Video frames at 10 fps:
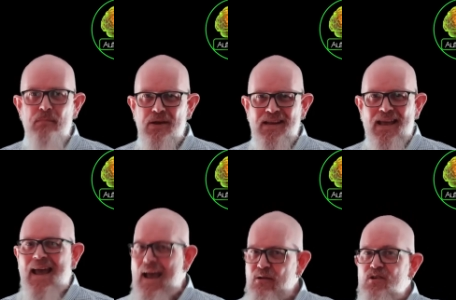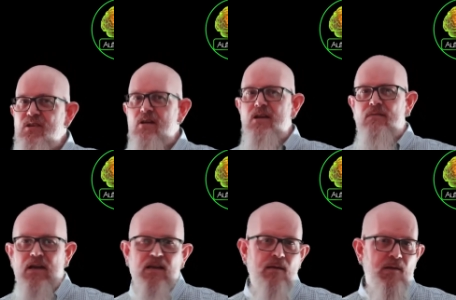but outside of
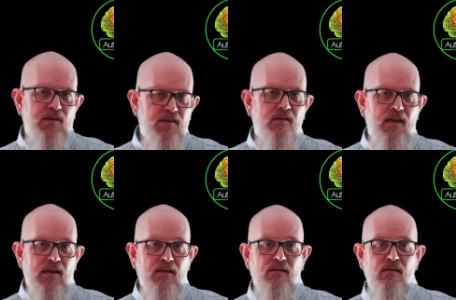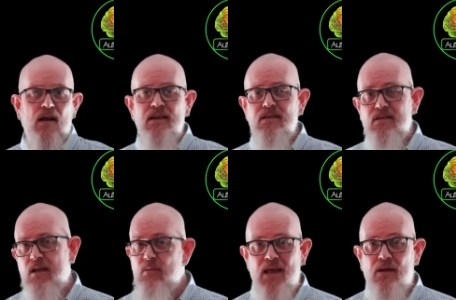academic study, I can
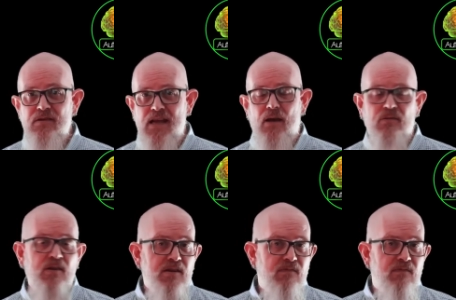say without doubt that